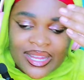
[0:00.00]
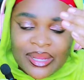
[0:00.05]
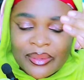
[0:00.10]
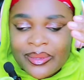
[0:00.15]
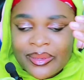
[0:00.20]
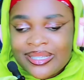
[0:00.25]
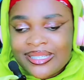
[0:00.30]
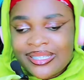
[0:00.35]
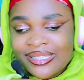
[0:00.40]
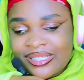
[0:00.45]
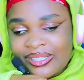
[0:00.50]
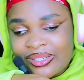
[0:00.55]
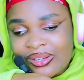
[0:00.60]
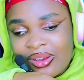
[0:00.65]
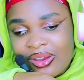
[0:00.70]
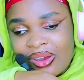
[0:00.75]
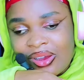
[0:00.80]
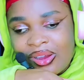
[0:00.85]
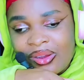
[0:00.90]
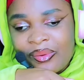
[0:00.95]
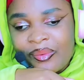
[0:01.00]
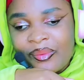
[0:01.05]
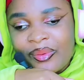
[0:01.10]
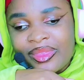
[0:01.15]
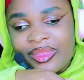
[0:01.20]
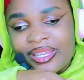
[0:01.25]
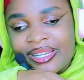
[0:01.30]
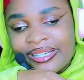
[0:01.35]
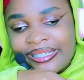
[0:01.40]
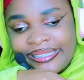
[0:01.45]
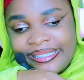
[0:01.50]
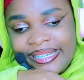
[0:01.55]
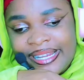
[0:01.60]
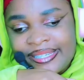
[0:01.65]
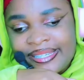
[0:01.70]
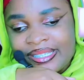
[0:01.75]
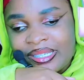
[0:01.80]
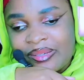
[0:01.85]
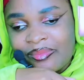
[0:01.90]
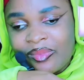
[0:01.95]
what is wrong with the
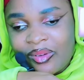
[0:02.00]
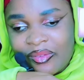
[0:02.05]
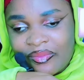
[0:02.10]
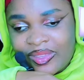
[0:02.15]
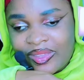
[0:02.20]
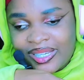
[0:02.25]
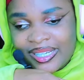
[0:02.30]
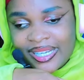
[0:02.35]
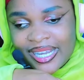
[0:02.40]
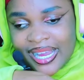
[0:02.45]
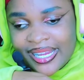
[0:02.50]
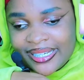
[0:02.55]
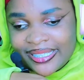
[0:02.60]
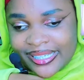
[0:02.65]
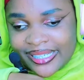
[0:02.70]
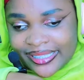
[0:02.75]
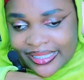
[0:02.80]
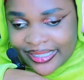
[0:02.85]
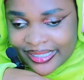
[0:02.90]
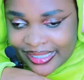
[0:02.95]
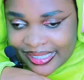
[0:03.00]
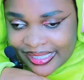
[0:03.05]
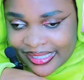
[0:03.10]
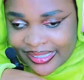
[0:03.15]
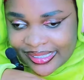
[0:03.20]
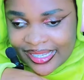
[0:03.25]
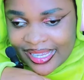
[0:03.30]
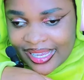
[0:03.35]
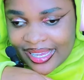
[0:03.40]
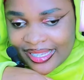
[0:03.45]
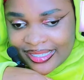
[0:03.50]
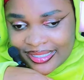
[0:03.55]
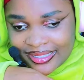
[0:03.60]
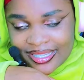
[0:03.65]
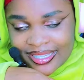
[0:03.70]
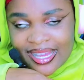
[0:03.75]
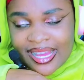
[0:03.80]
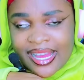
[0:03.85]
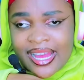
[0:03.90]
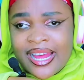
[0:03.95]
leadership of the Kalenjins, guys.
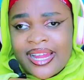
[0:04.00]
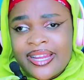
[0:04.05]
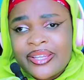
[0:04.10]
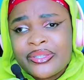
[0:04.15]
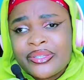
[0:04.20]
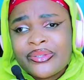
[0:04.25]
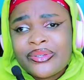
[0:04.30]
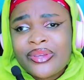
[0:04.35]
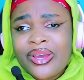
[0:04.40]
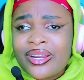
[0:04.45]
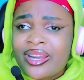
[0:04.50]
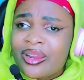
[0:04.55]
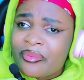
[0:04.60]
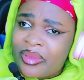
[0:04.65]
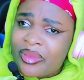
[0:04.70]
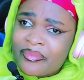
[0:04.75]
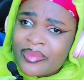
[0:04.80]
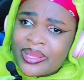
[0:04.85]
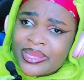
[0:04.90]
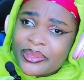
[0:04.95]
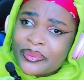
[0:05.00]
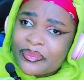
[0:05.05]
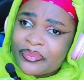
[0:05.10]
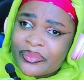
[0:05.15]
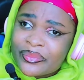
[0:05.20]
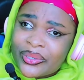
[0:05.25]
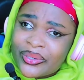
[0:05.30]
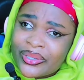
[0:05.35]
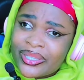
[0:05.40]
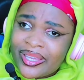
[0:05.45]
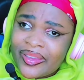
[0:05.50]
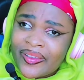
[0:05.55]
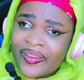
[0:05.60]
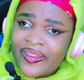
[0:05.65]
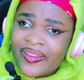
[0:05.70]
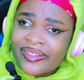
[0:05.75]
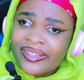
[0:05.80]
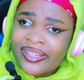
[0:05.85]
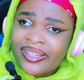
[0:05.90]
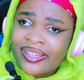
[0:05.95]
Do you remember the Moi
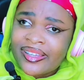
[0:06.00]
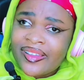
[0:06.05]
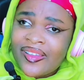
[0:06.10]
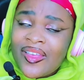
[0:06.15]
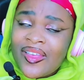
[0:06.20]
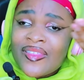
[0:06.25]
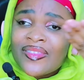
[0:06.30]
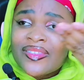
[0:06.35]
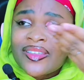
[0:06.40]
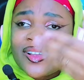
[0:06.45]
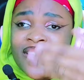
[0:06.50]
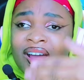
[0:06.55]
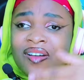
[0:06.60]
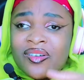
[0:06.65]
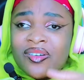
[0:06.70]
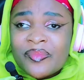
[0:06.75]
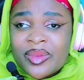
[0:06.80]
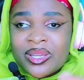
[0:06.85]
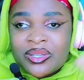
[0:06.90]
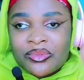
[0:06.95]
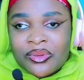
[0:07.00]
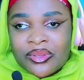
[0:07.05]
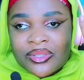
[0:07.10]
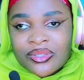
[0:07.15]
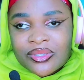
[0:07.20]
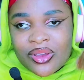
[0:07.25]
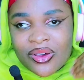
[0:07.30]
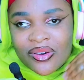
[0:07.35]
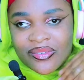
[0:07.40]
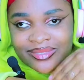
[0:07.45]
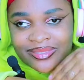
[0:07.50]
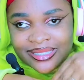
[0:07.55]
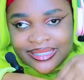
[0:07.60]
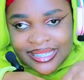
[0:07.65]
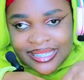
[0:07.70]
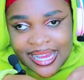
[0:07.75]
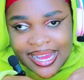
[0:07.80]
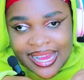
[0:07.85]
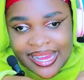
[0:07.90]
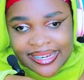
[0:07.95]
era? The government was
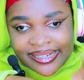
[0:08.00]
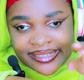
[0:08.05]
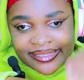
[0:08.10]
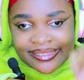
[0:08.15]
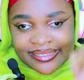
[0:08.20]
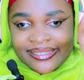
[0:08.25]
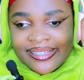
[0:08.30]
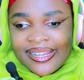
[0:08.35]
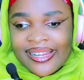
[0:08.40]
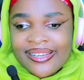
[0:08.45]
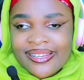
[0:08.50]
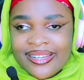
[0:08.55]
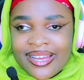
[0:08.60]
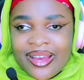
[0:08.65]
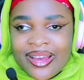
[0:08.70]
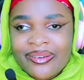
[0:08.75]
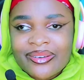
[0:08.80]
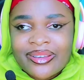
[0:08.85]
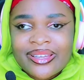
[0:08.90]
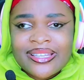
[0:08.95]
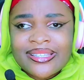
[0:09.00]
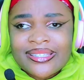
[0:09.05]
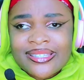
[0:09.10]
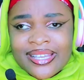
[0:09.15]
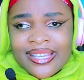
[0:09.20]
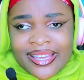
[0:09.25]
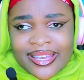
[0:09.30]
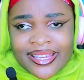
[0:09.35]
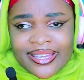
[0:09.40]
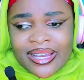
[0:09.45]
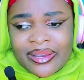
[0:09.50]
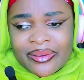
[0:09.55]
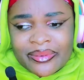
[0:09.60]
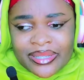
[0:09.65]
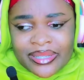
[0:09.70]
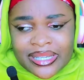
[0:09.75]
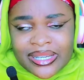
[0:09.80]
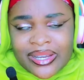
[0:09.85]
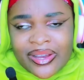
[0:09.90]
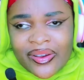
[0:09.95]
overturned. And now it's here we
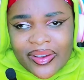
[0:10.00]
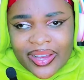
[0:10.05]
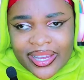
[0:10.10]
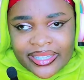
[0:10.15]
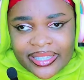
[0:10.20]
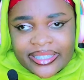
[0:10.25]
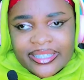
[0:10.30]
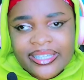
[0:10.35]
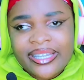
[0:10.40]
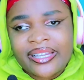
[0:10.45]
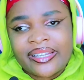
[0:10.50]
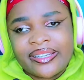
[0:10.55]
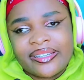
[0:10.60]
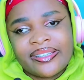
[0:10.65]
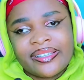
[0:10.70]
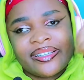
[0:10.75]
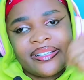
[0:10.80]
go again.